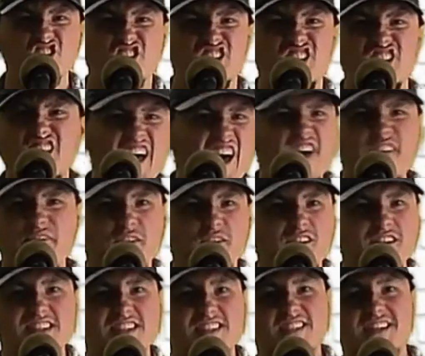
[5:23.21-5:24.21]
laughing
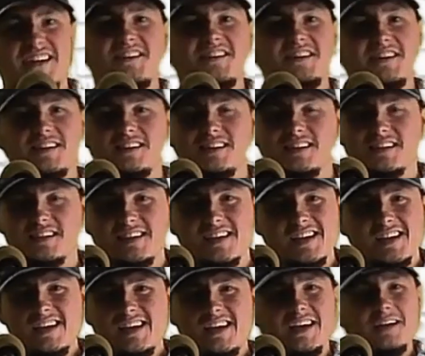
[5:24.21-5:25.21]
hysterically.
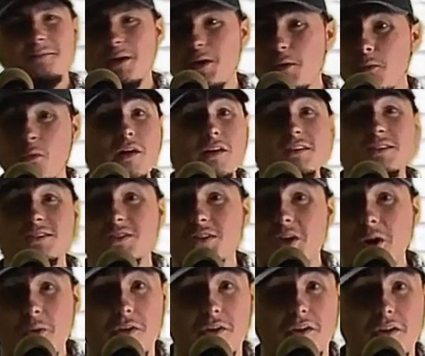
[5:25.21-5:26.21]
And I'm like, what is
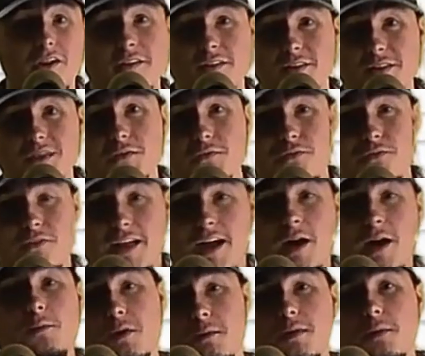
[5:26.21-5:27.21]
going on? That's so funny. I
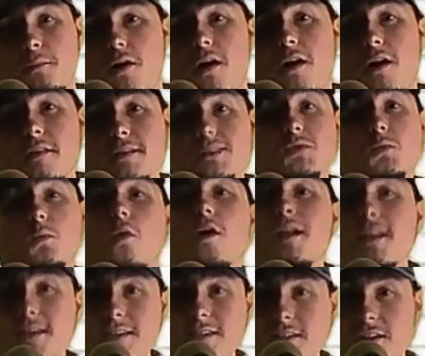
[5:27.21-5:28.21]
want to be a part of this.
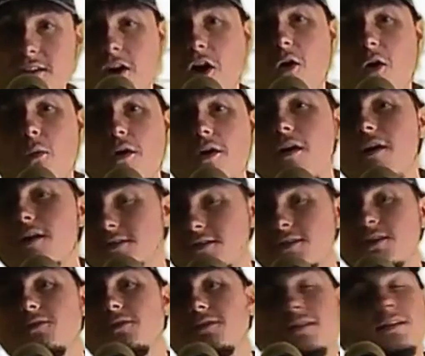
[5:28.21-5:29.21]
What is going on
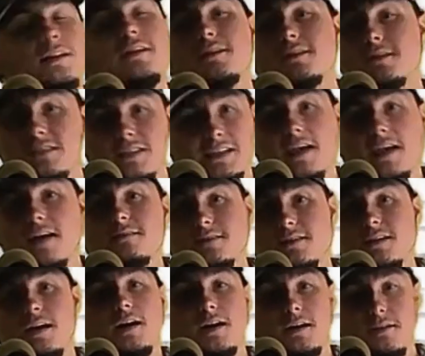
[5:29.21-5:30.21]
so hilariously
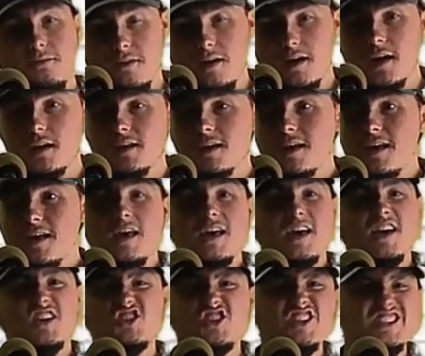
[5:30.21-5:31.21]
outside, right?
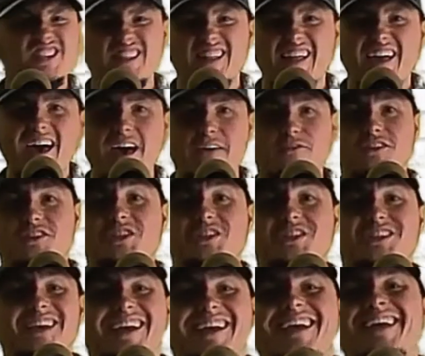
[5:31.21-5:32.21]
And she's laughing. She's
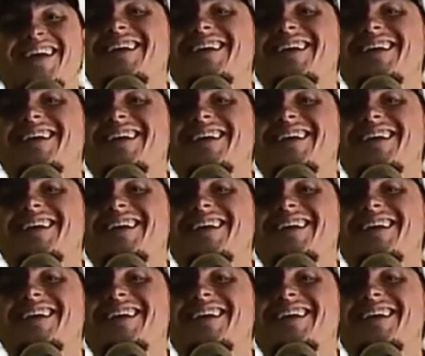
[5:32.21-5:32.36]
like,